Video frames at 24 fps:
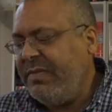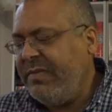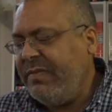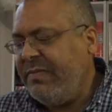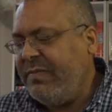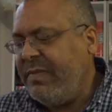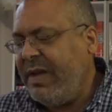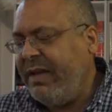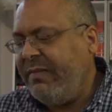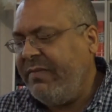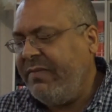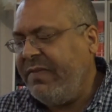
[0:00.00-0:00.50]

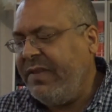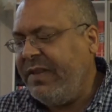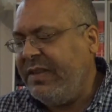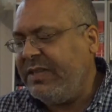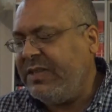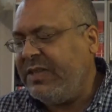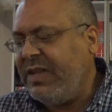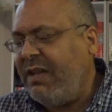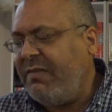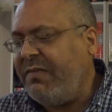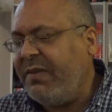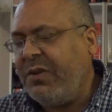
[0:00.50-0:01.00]
my
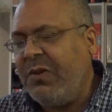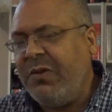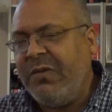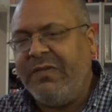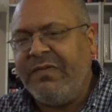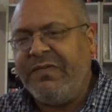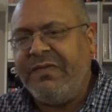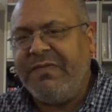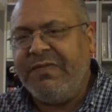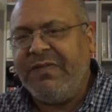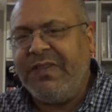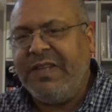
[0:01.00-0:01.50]
philosophical
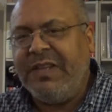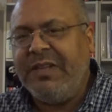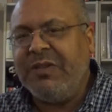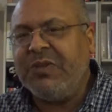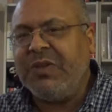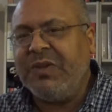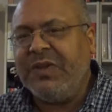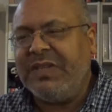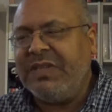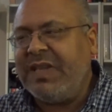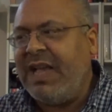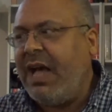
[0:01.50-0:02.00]
feelings
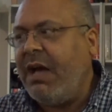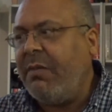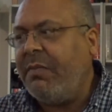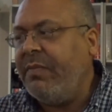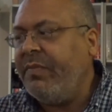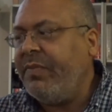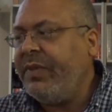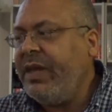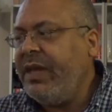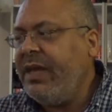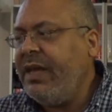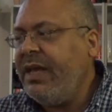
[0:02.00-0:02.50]
on this
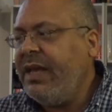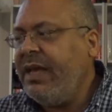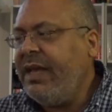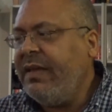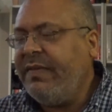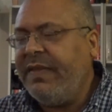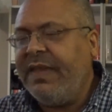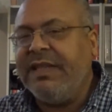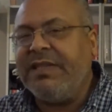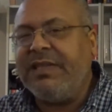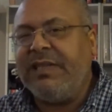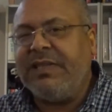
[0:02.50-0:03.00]
album,
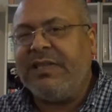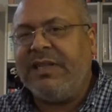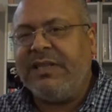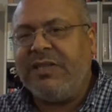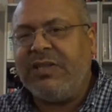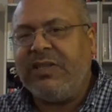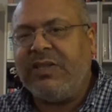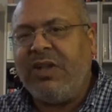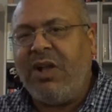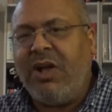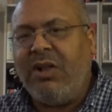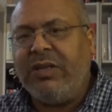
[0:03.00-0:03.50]
this is a
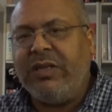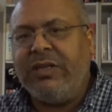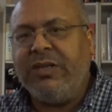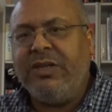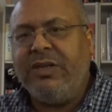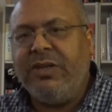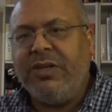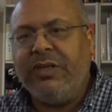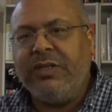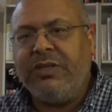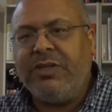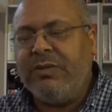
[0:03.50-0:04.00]
solid,
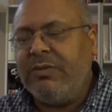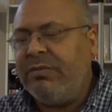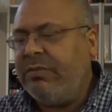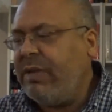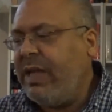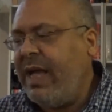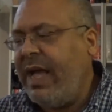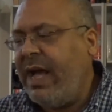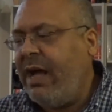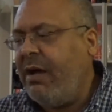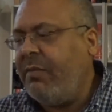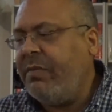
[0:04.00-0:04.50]
good
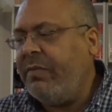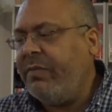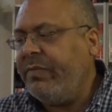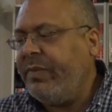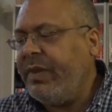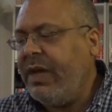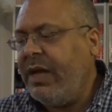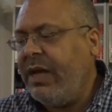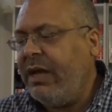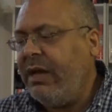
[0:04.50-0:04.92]
album.